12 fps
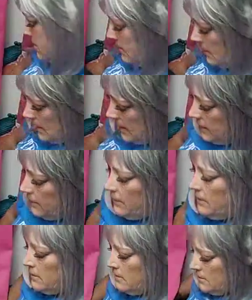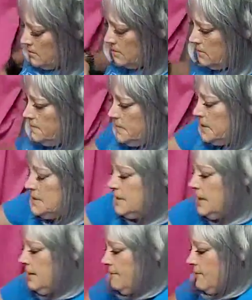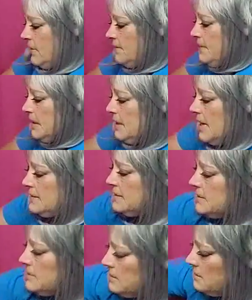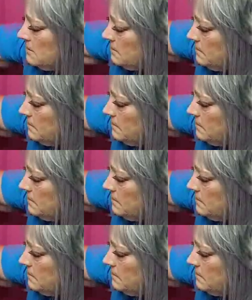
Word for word: do it later because I can't find my glasses.